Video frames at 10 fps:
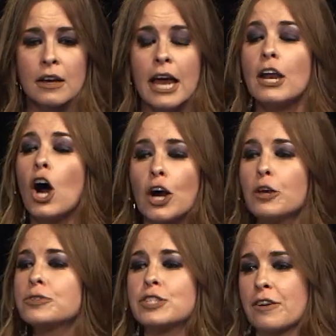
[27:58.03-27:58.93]
And are
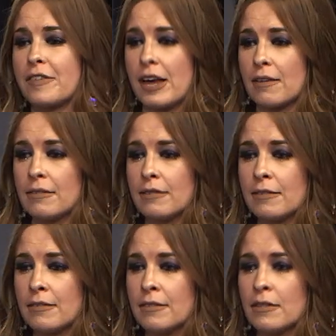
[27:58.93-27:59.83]
you serving?
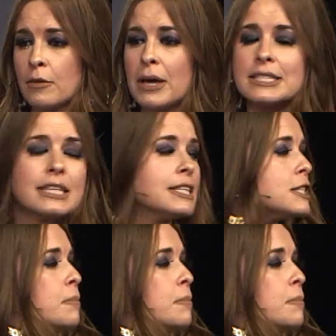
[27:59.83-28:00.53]
Because it doesn't